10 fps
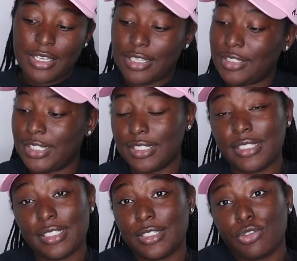It's, it's
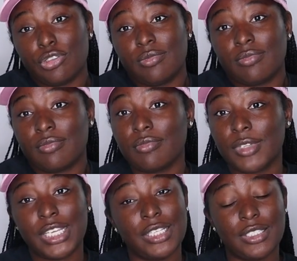just true.
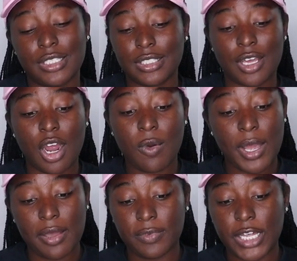It's just our
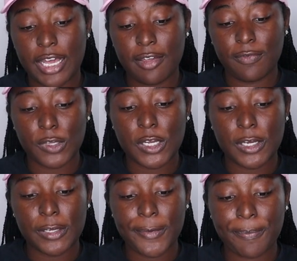way of life.
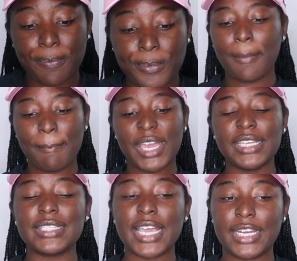Um,
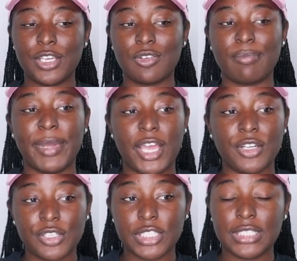maintaining your
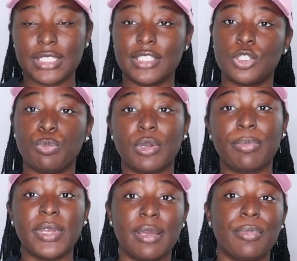boundaries is super
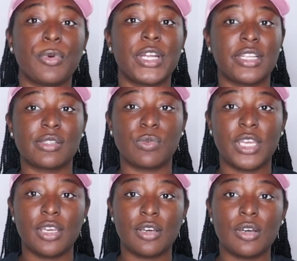important as
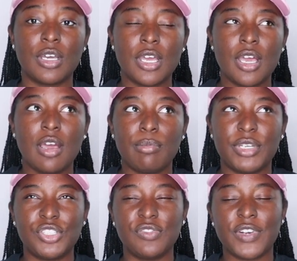well,
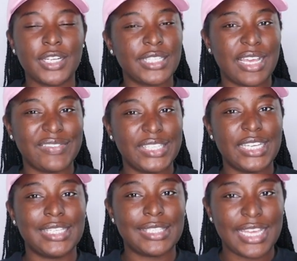but you first have
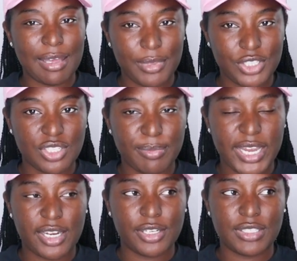to establish your
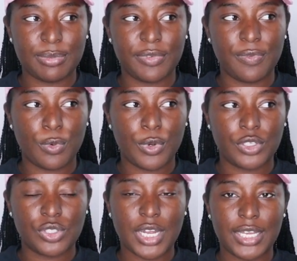boundaries before
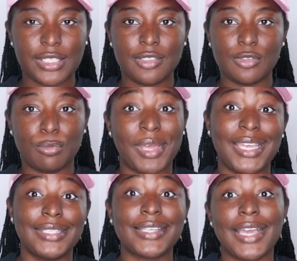trying to
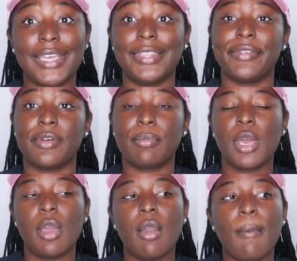maintain them,
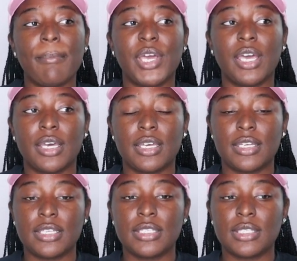
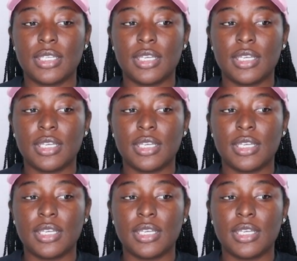because